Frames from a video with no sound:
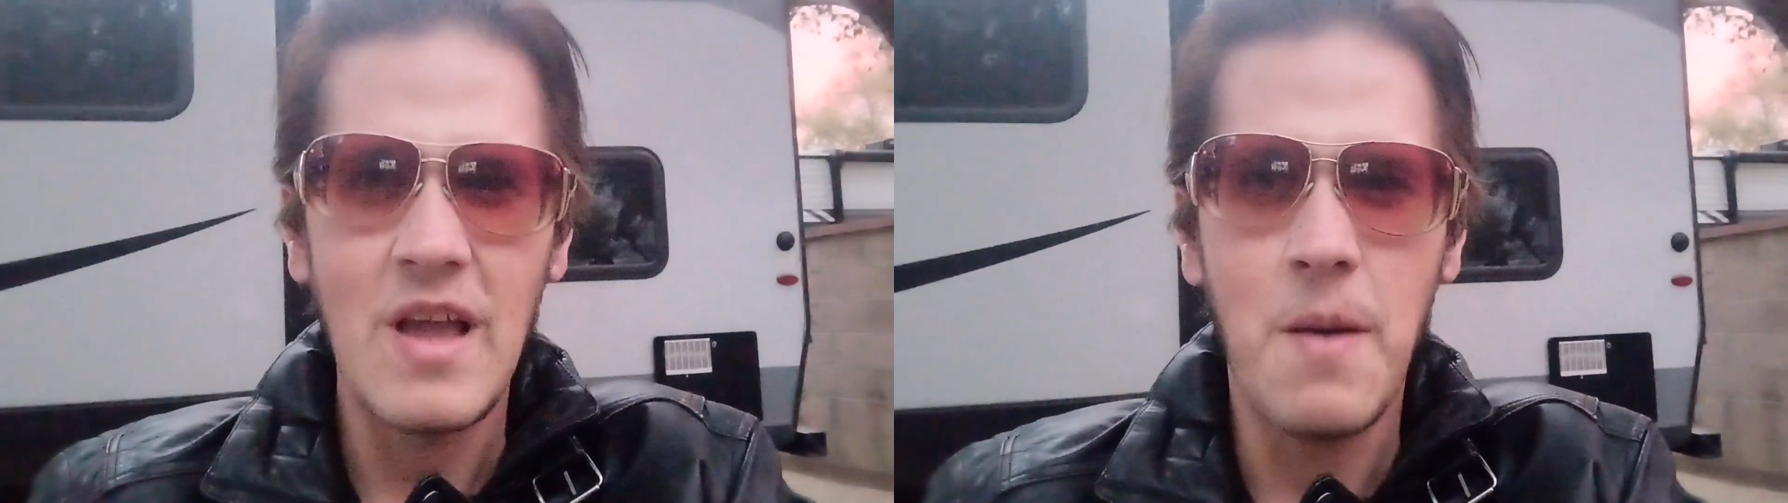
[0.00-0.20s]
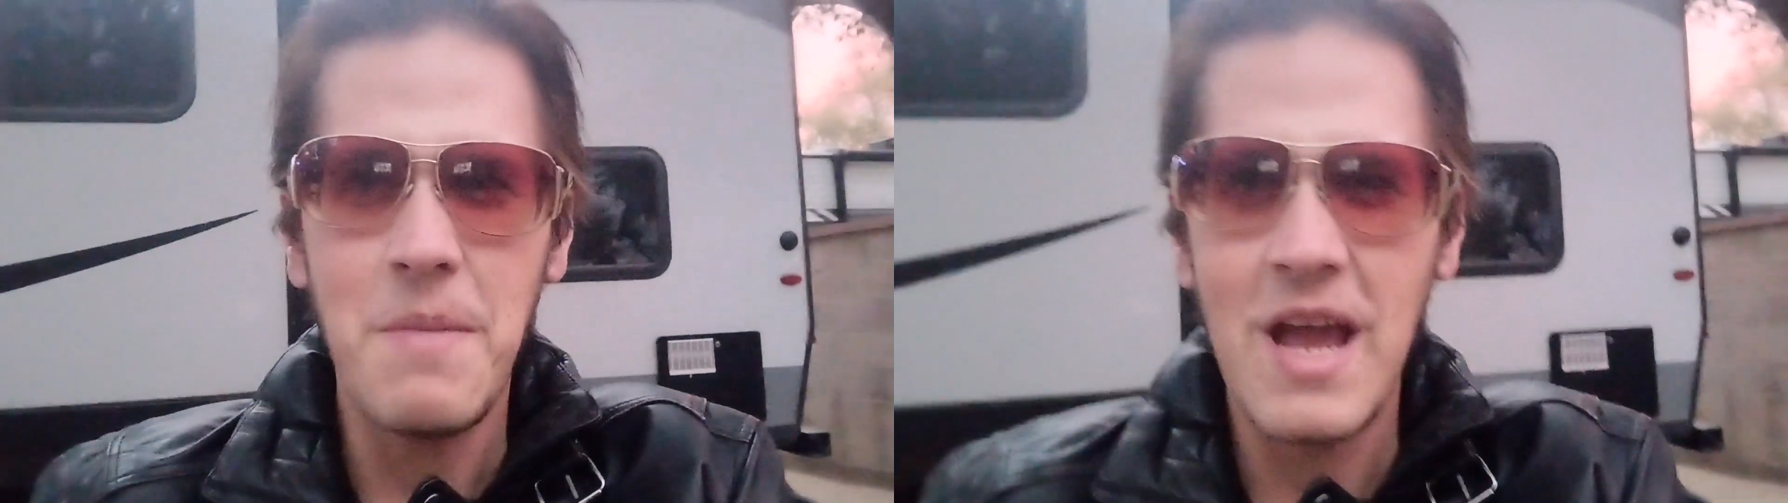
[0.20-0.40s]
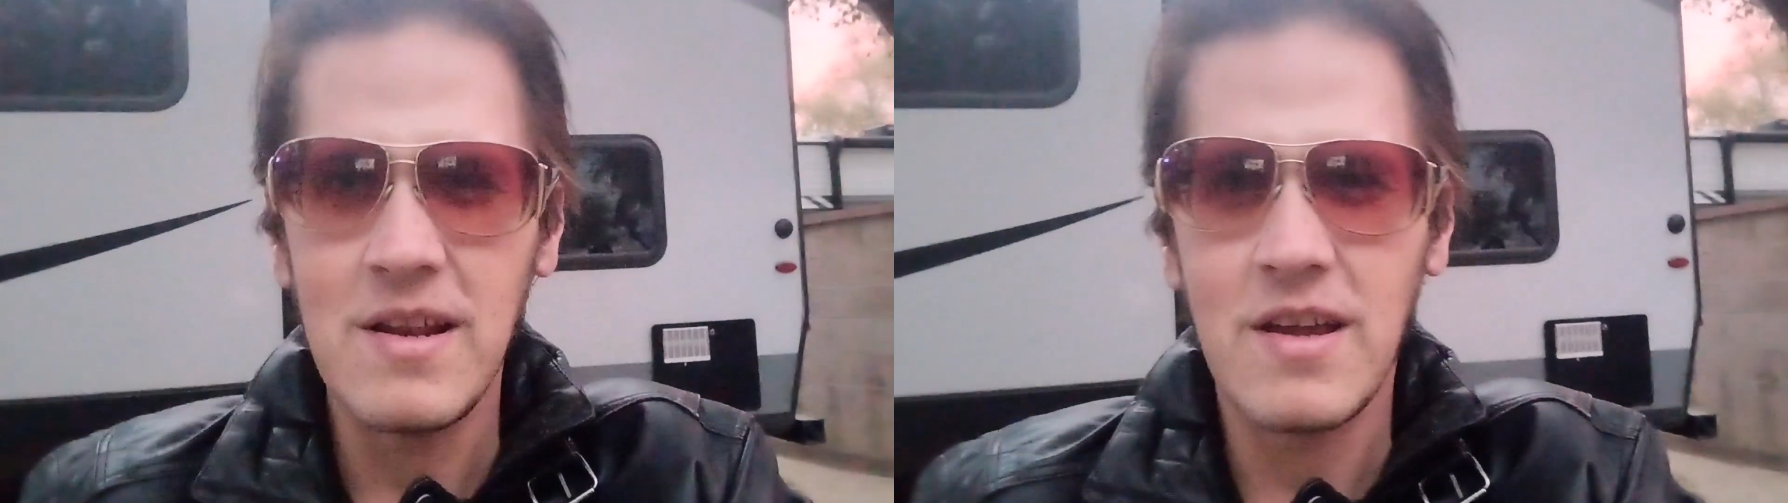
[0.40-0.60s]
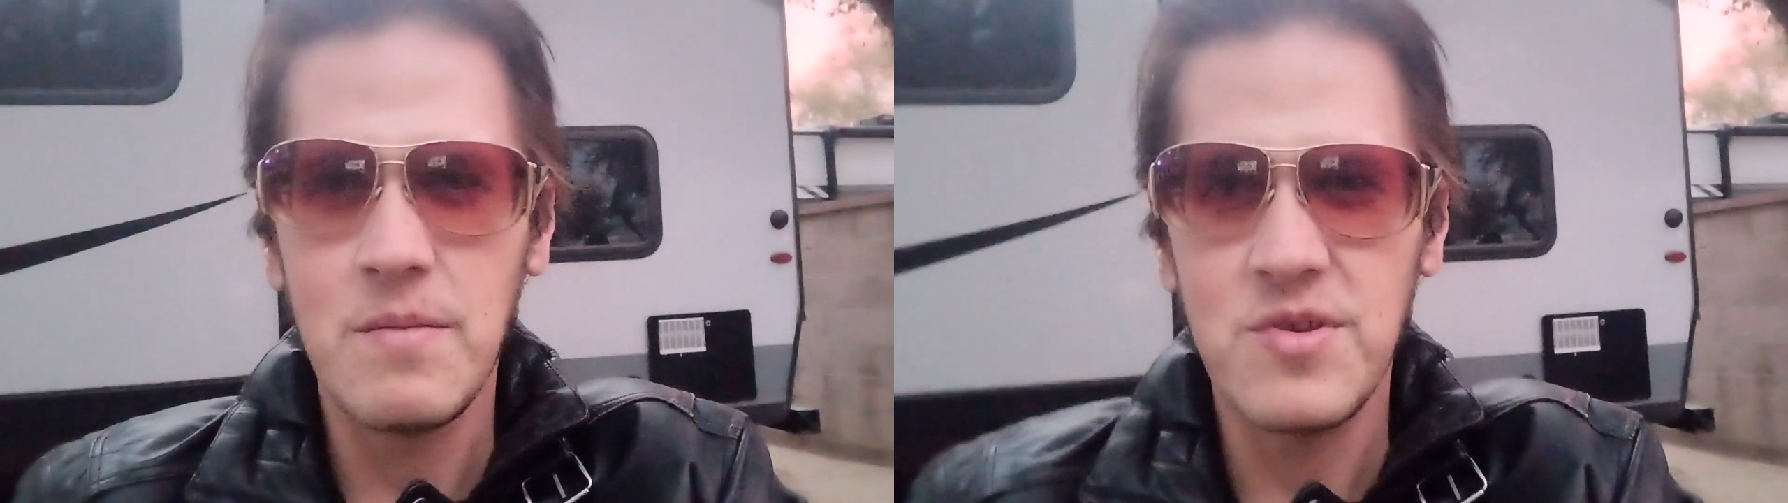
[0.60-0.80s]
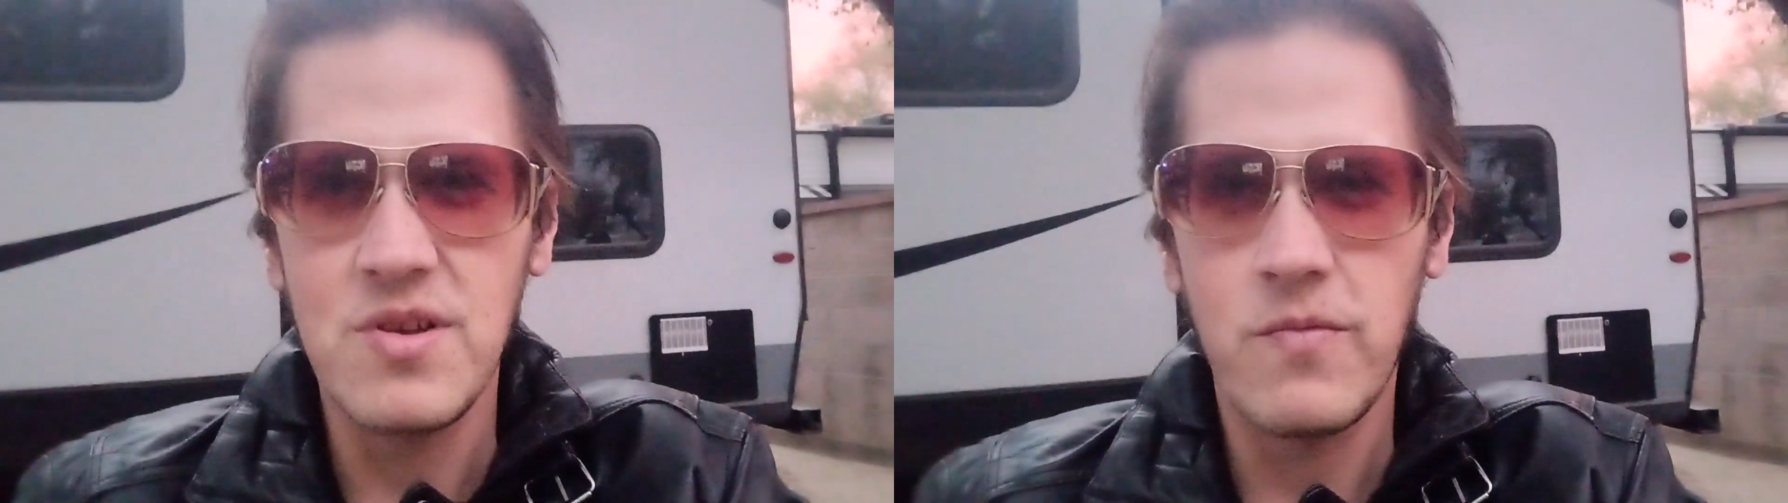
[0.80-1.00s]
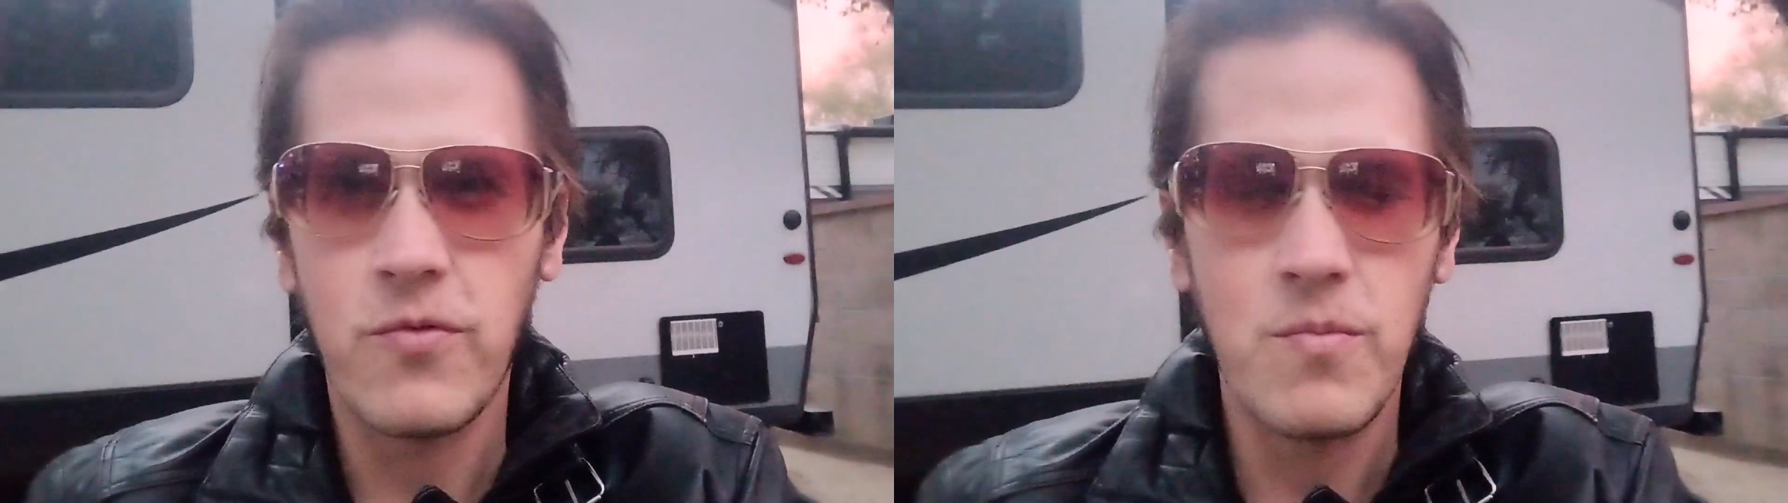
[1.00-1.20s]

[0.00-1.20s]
a man comes to